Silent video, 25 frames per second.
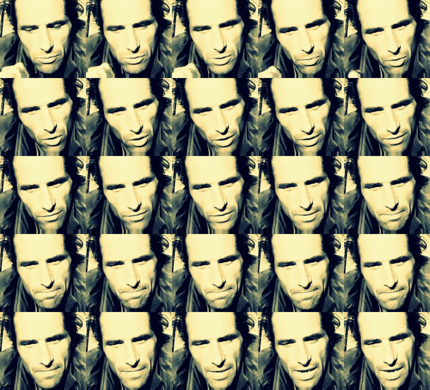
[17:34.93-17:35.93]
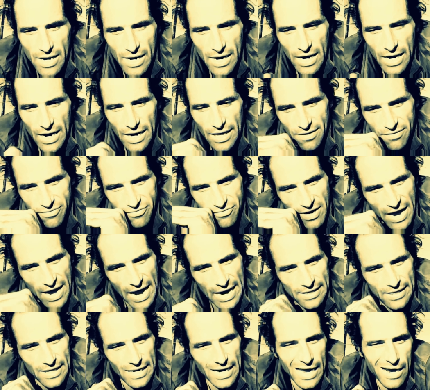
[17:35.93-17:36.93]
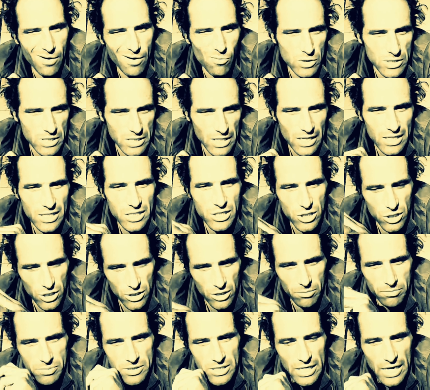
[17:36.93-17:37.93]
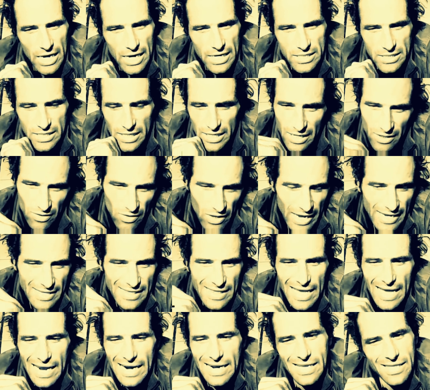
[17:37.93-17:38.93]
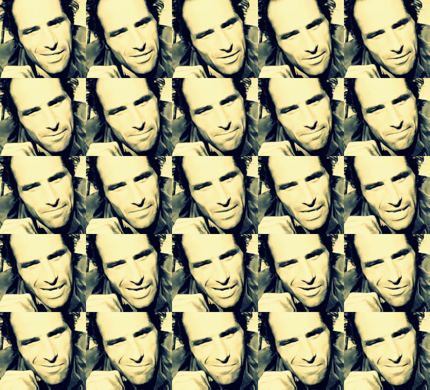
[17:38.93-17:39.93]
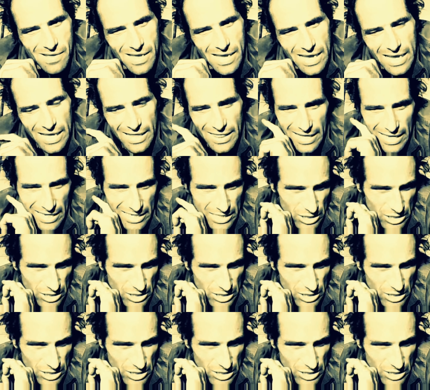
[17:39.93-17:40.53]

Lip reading: was part of it, and the fact that I was uncircumcised, they didn't like that either. They